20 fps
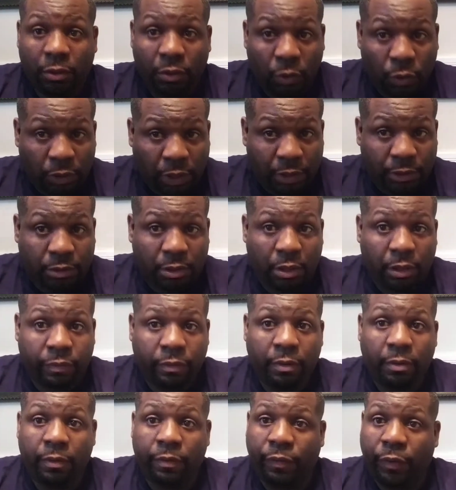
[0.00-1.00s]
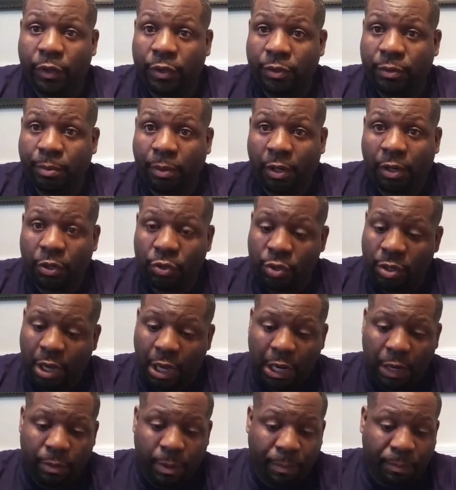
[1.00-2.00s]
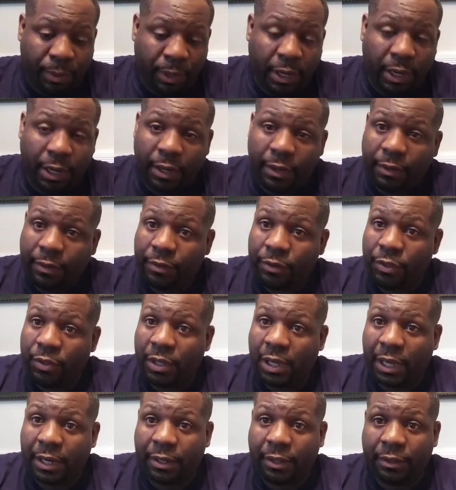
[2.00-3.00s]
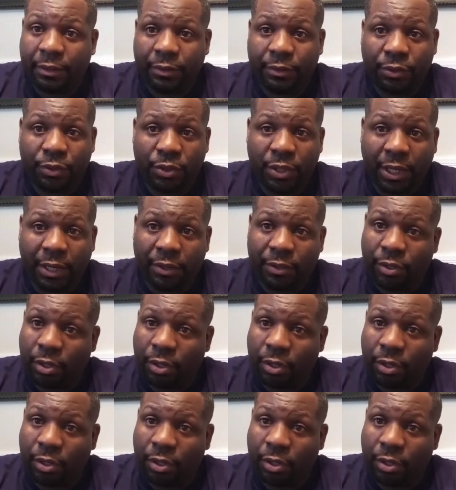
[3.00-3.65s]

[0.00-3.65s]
Those are stuff. First of all, you gotta repent. You gotta you gotta